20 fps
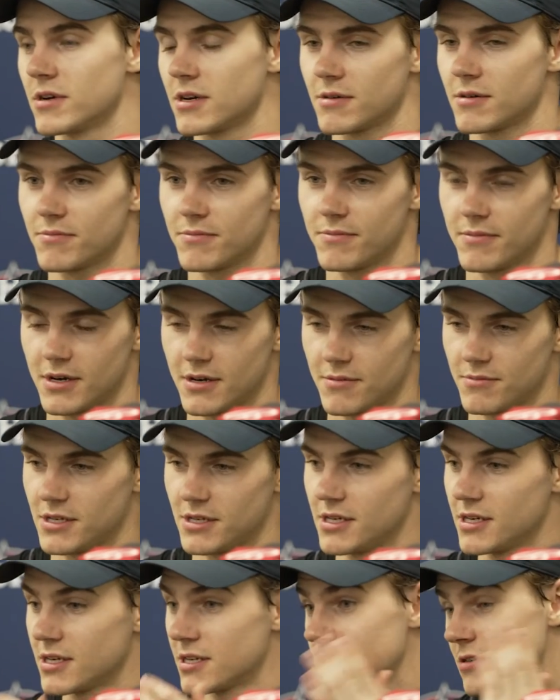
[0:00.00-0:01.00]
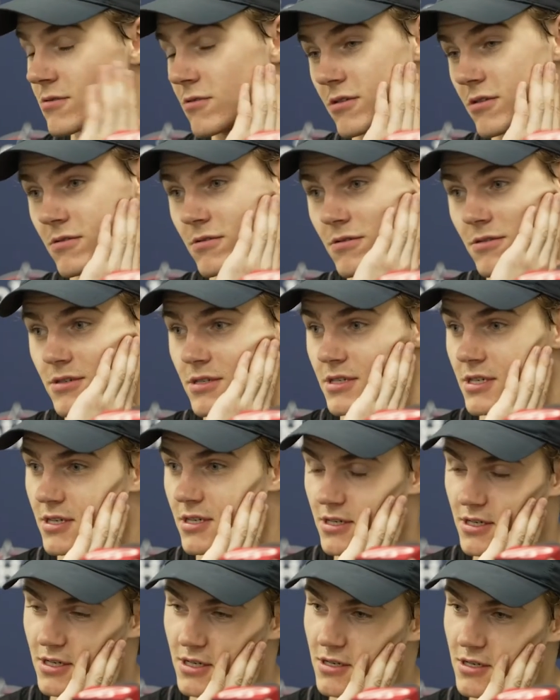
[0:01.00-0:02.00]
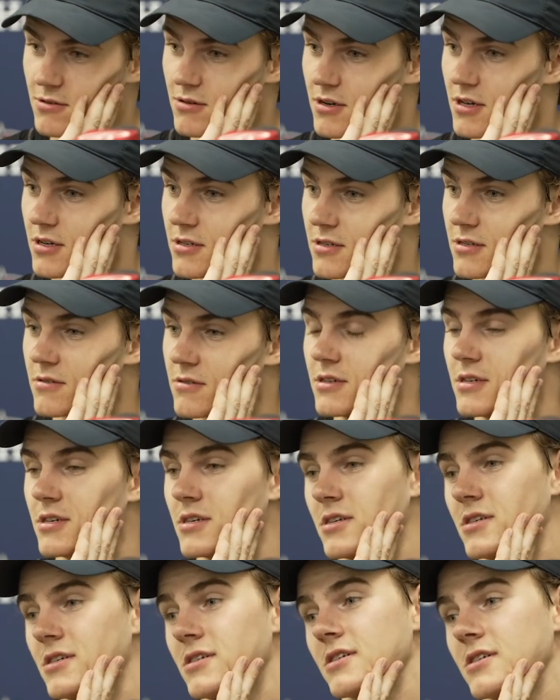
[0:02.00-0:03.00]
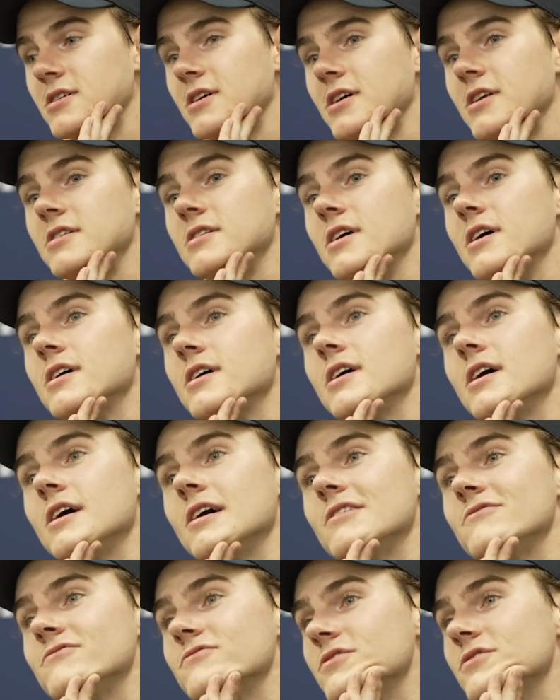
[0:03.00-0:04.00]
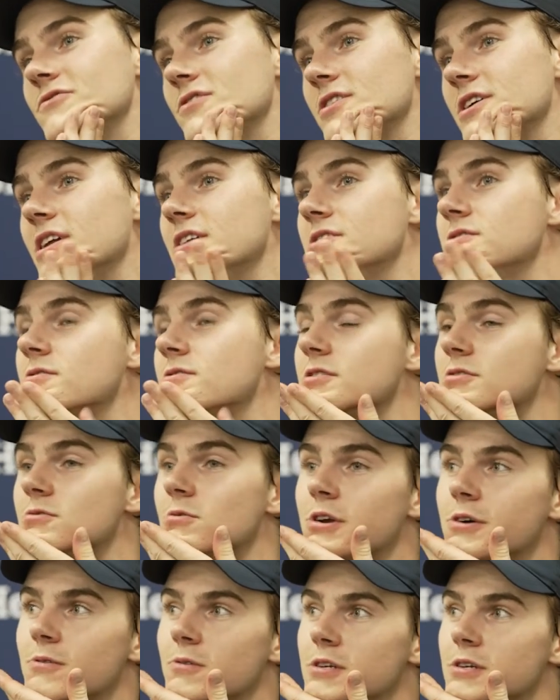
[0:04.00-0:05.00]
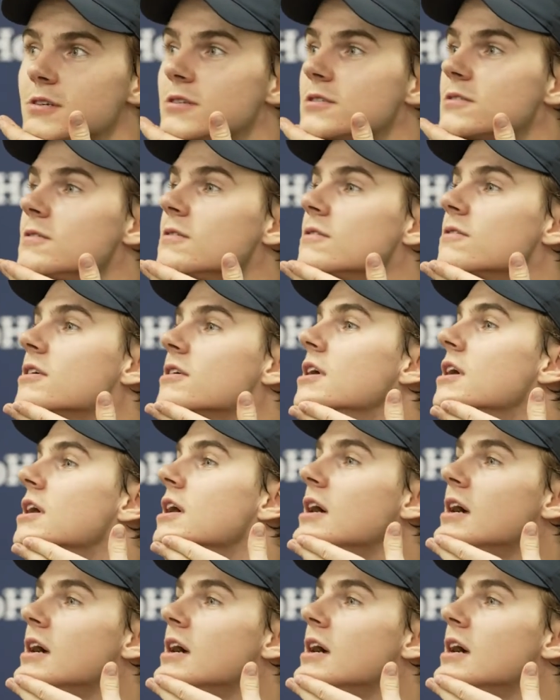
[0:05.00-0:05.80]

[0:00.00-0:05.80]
I mean, he can score goals. He can do it all. So he's exciting to have. You forget he's only 21 years old.